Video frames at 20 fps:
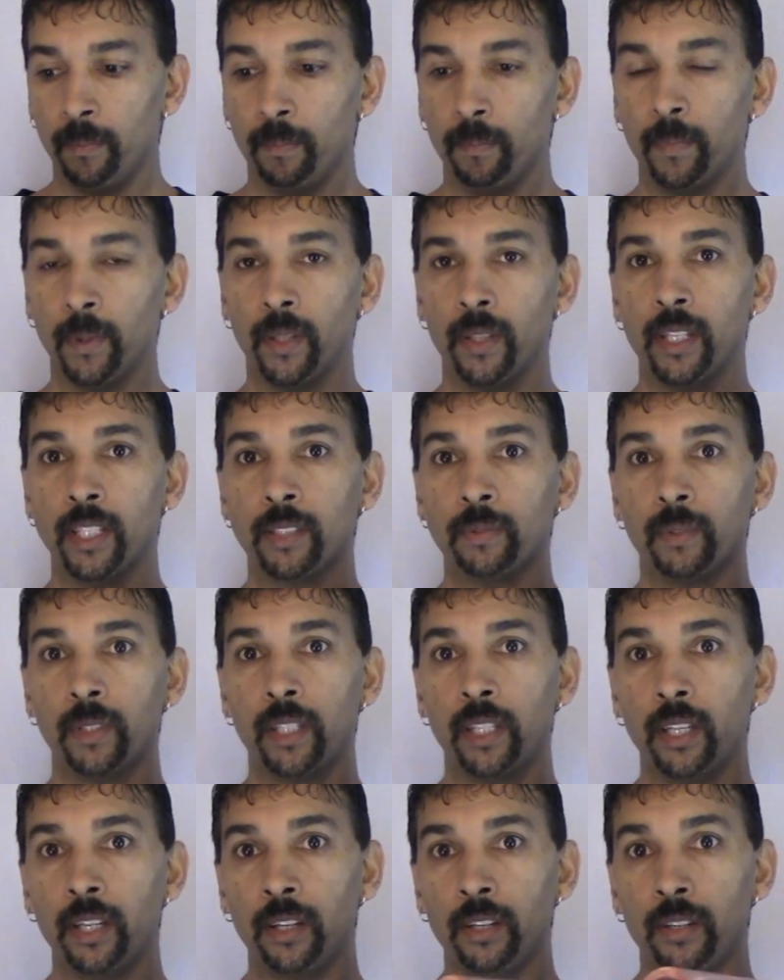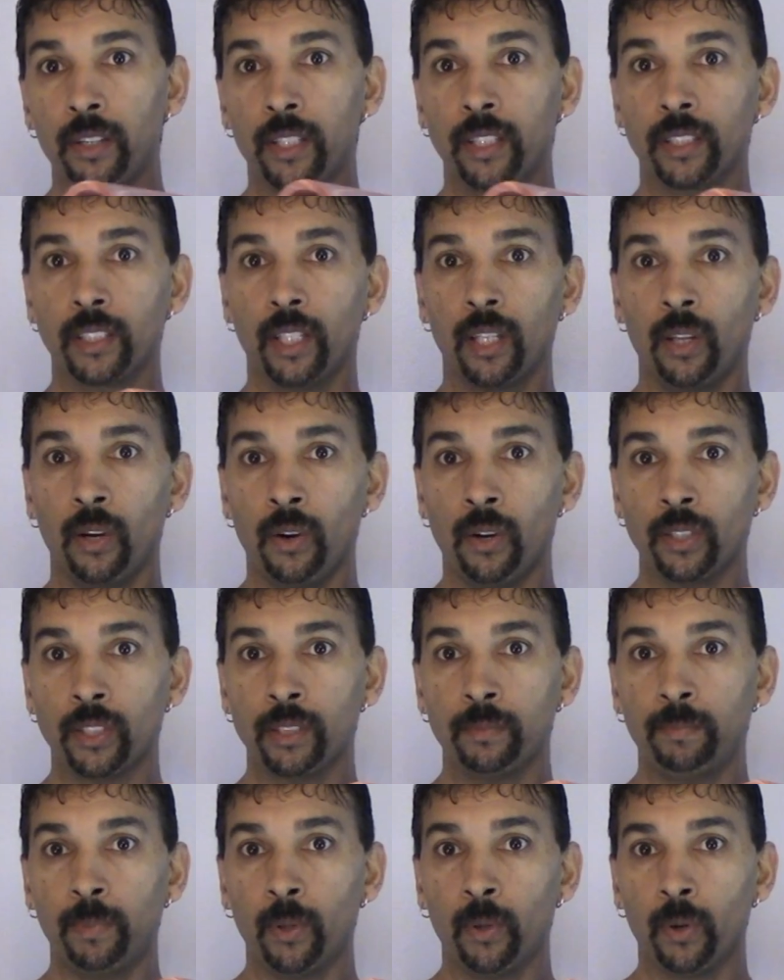But this one here is a large
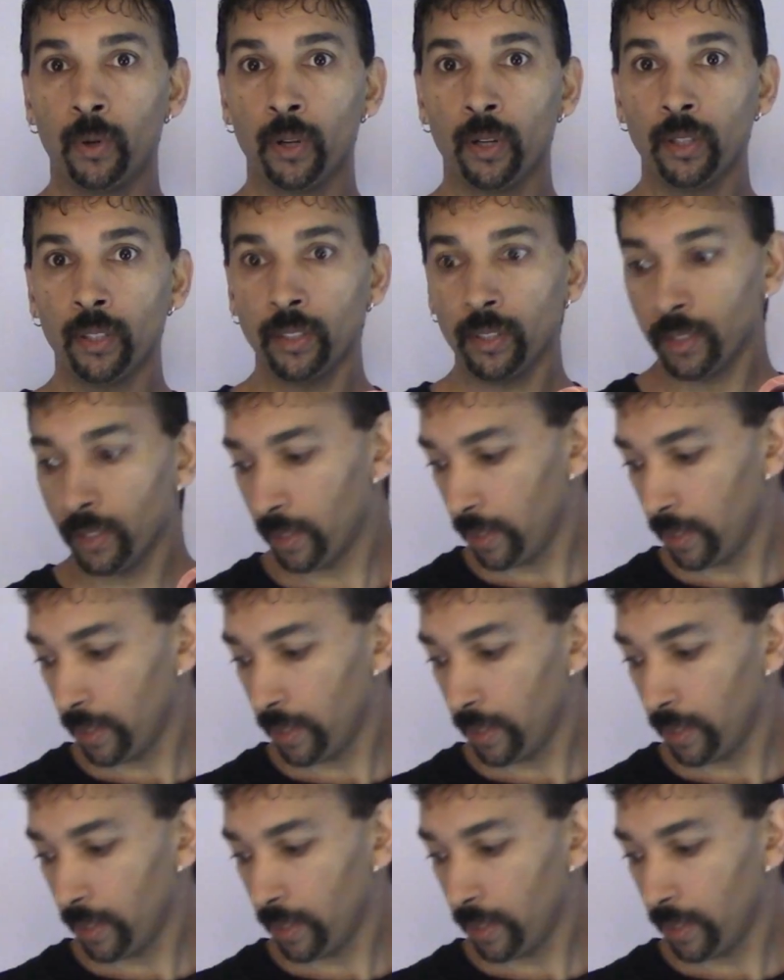bore,